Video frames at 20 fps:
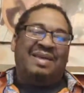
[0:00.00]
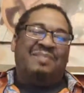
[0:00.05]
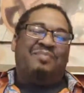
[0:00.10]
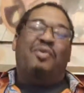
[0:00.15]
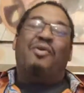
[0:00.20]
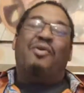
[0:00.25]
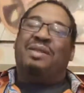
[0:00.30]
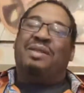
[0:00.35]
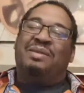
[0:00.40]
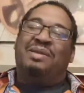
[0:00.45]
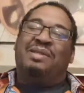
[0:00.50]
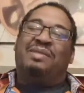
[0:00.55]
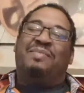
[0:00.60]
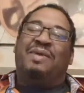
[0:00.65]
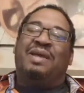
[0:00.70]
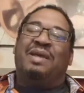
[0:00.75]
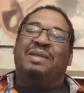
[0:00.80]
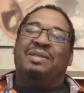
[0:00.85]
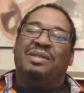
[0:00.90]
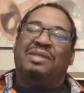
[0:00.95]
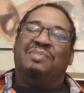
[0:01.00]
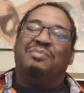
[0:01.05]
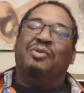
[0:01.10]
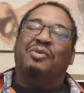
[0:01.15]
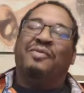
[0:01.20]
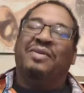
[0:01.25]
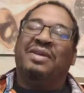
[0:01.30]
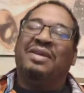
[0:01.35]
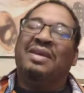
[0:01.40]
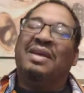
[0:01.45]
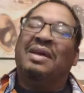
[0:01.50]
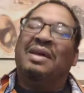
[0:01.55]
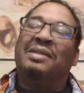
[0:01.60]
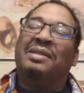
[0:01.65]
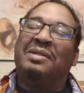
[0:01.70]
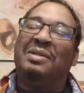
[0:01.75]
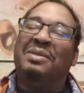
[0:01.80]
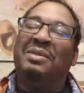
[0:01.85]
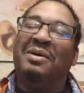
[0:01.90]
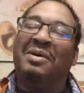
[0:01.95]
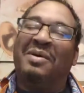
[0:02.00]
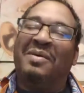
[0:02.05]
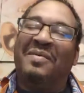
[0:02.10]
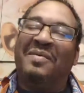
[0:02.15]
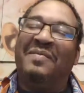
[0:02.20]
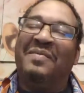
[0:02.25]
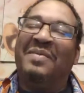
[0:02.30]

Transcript: Pointless, man, this movie. So look,